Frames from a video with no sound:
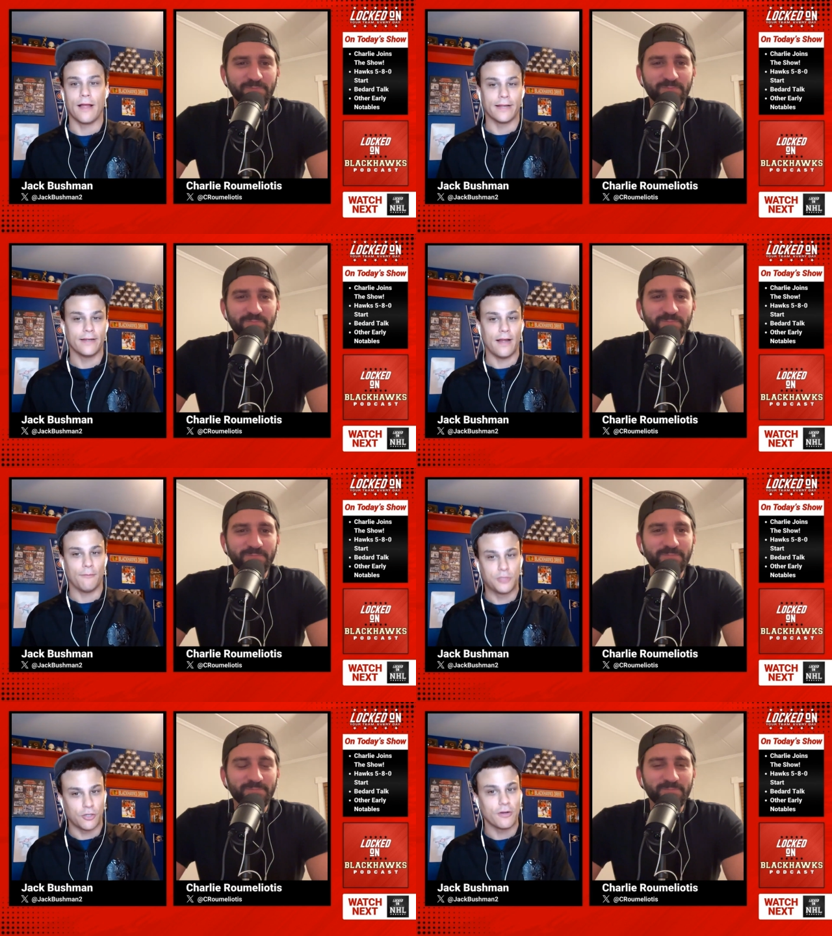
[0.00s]
Speaker 1: Like
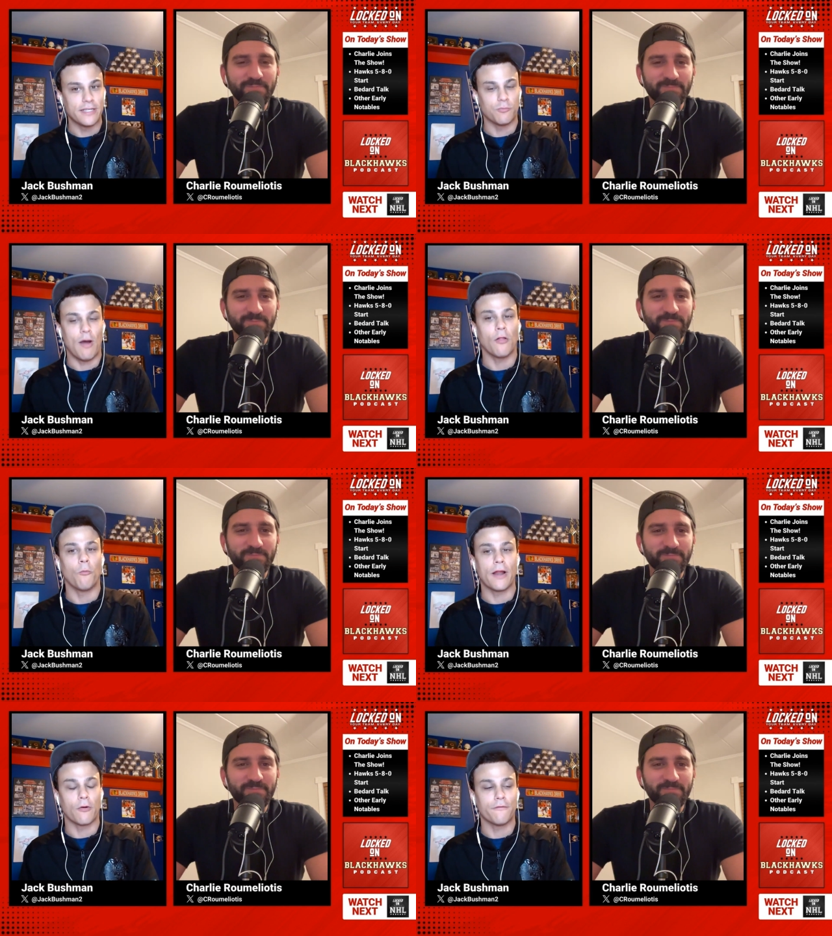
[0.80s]
I'm sure he's well
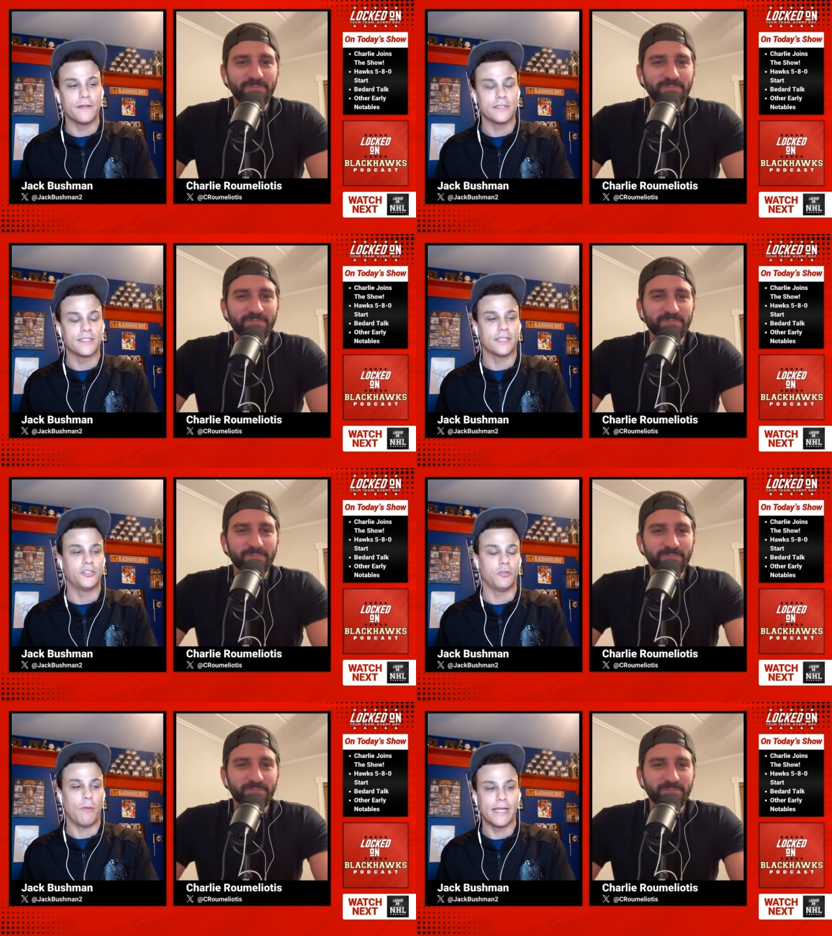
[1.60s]
aware of his
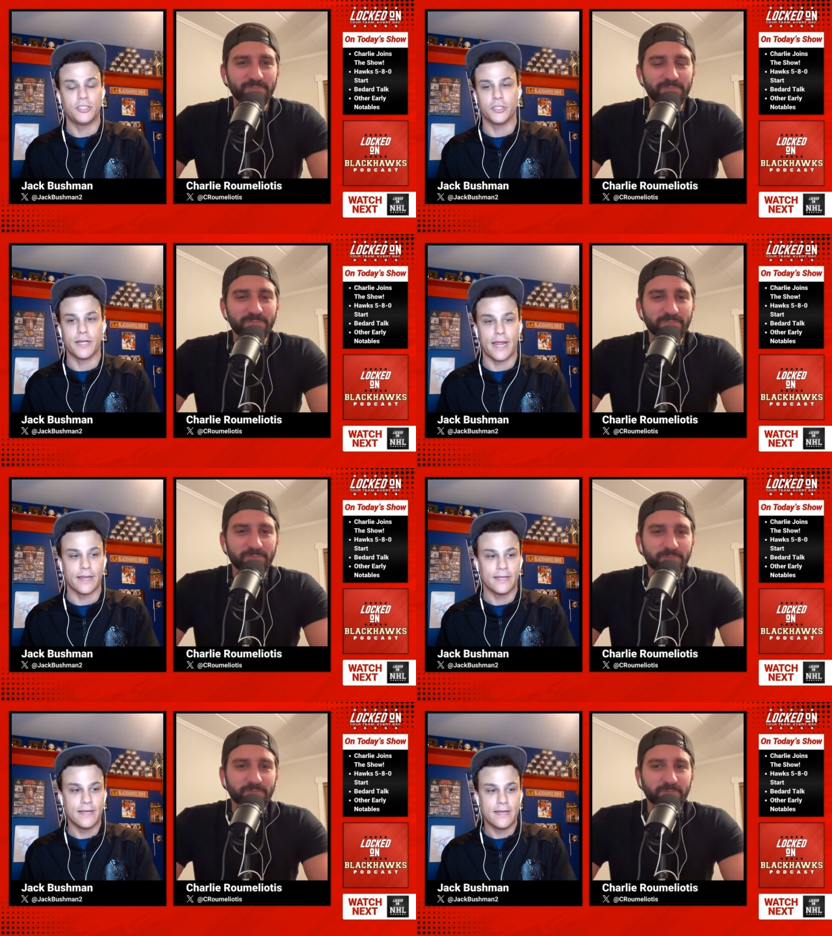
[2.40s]
situation,
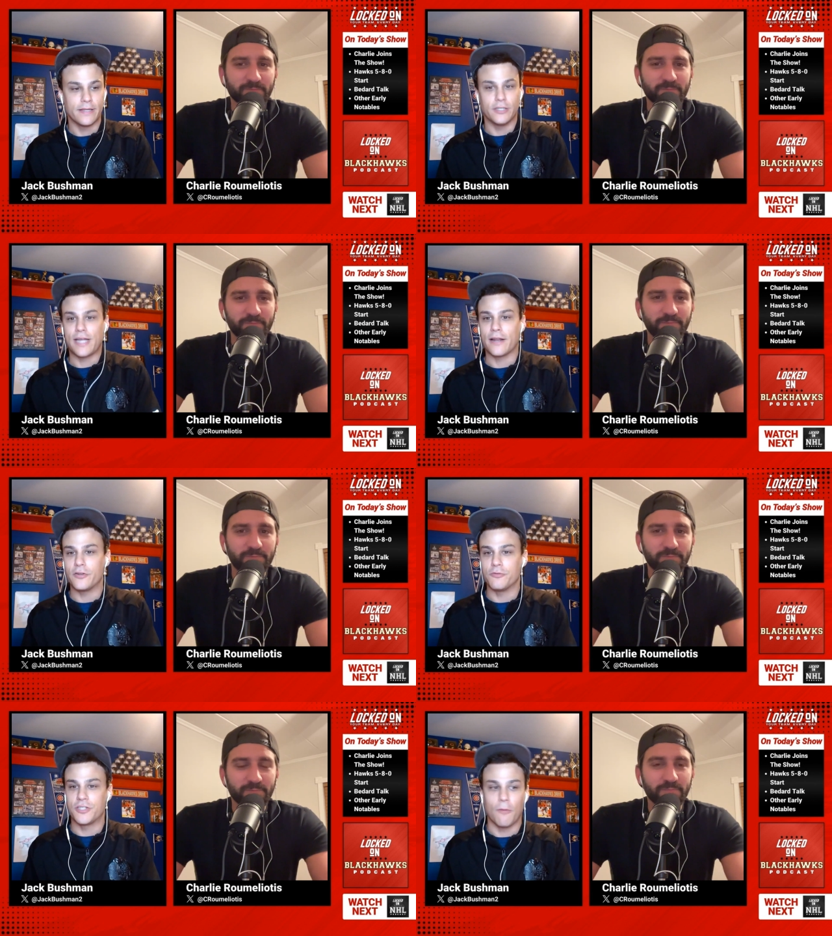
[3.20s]
and you just got to
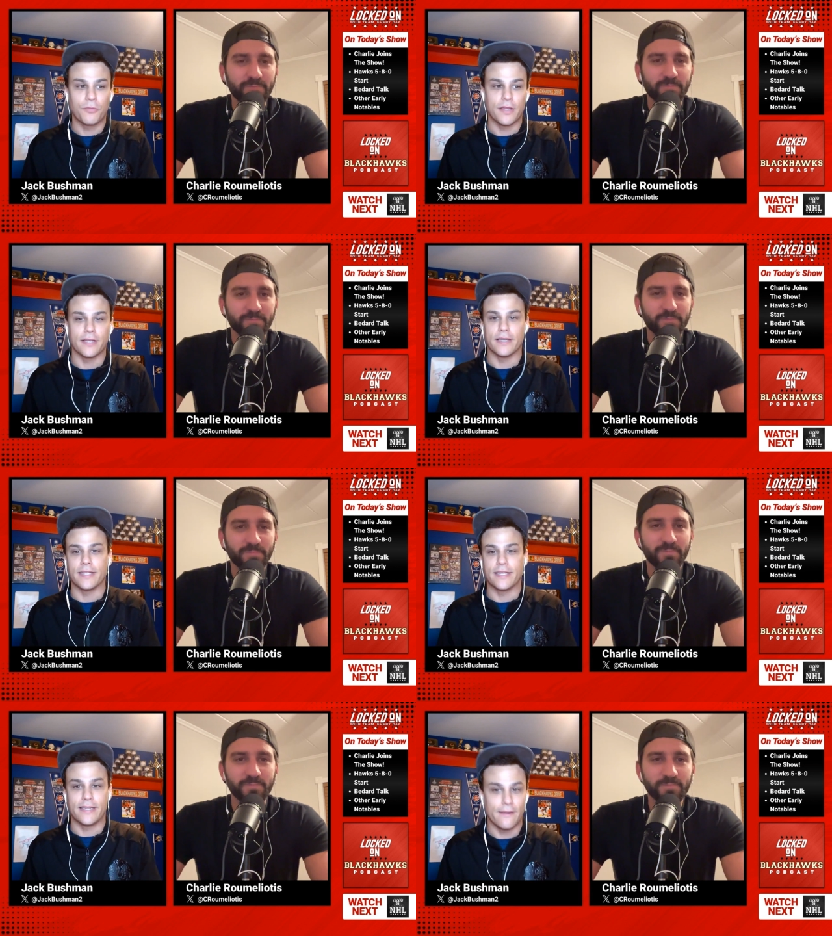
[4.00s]
do something
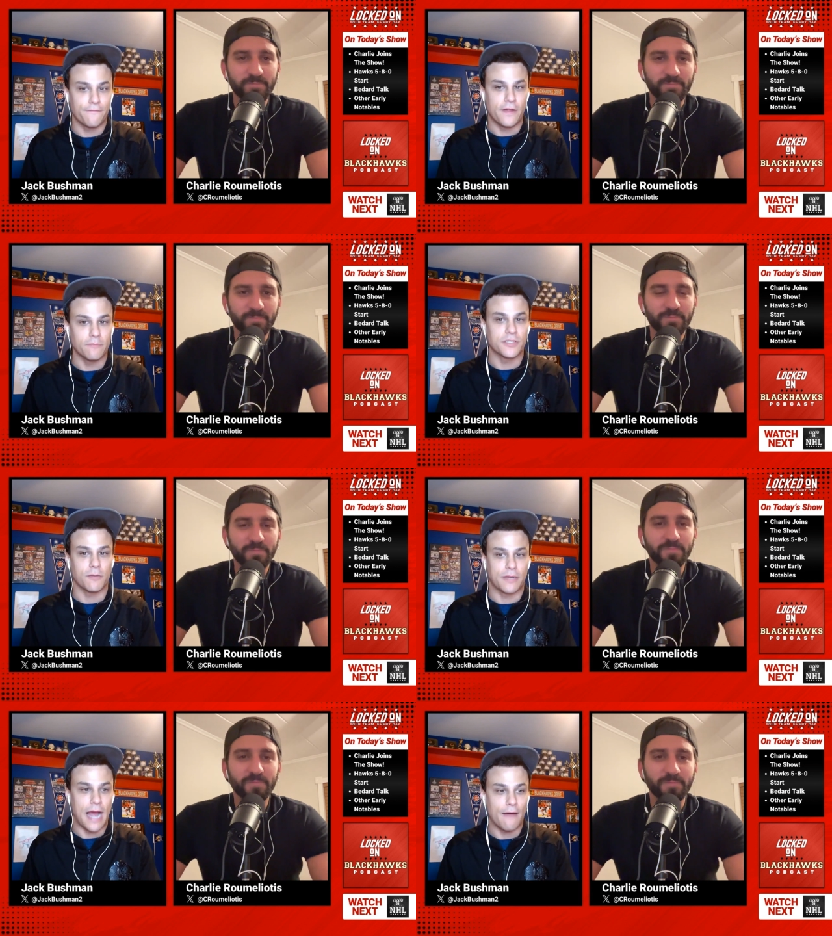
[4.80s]
to give him
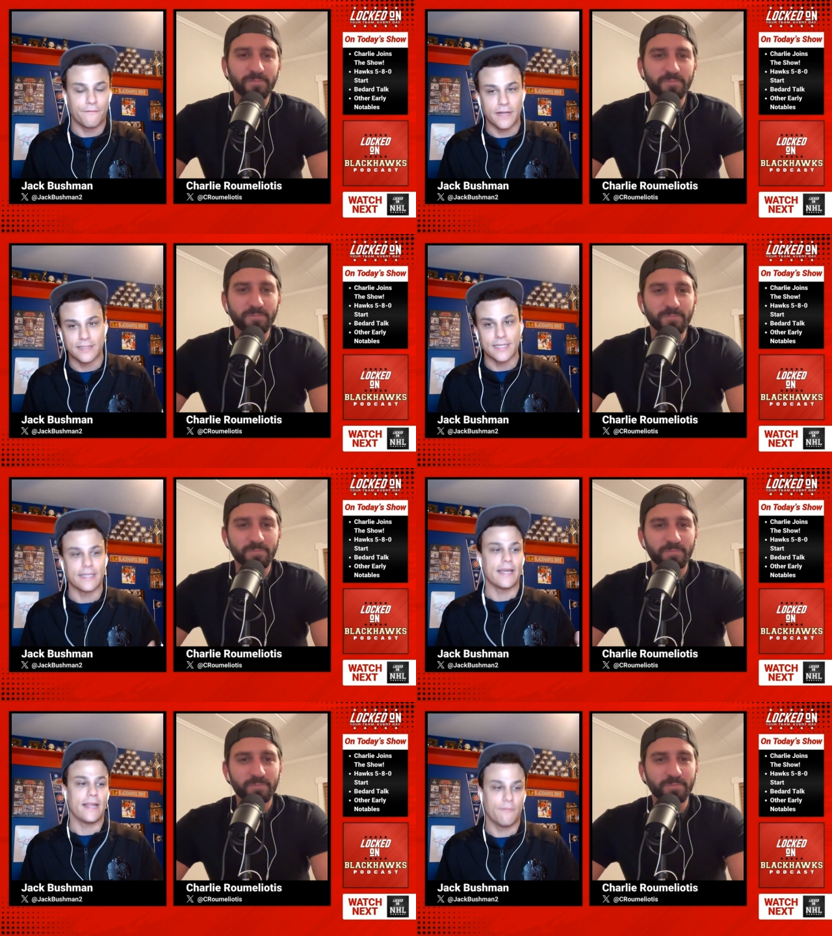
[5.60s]
some confidence
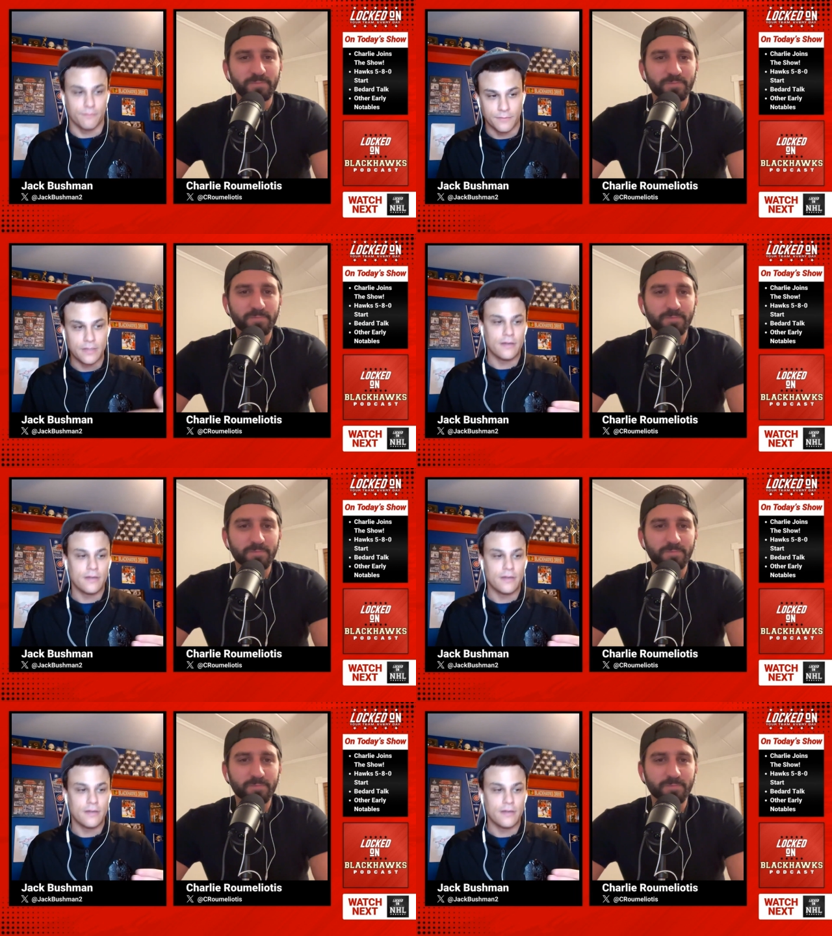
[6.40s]
and get him